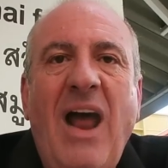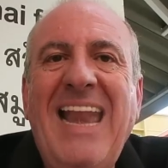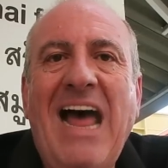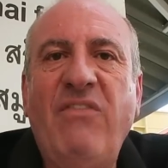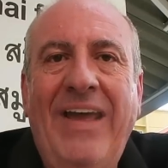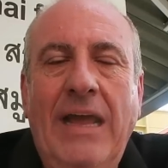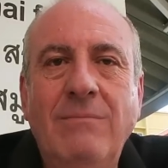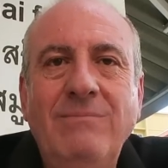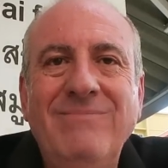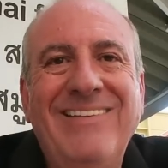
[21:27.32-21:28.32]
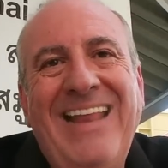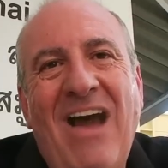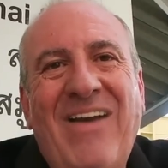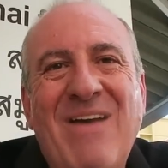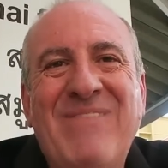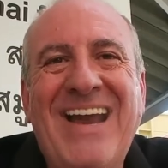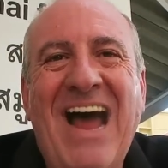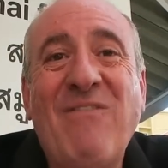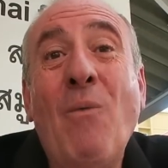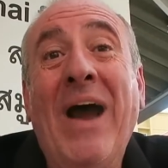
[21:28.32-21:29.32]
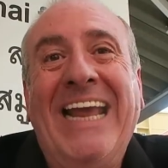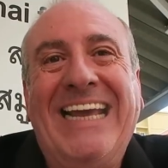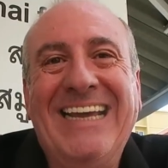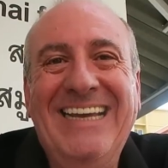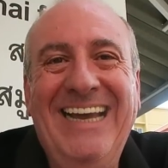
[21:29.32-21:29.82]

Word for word: I love it. That'll get me another week.